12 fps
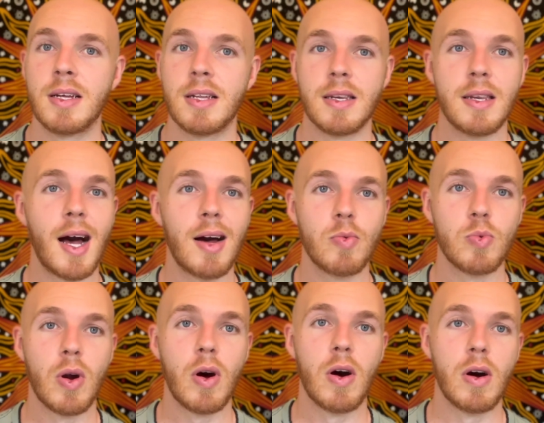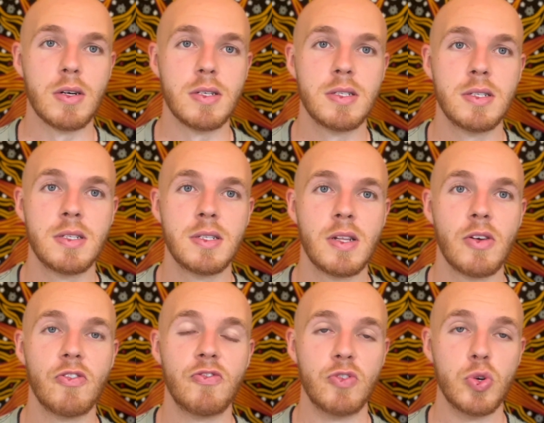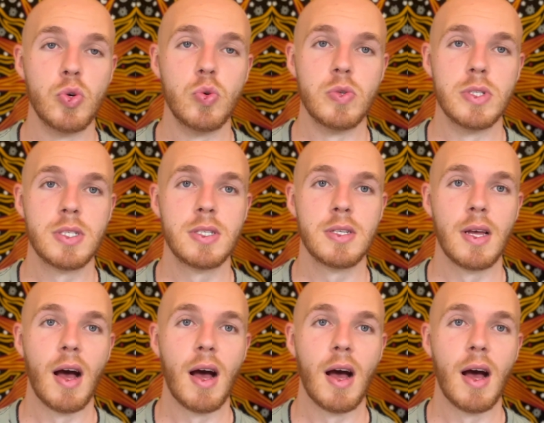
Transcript: not raw foods.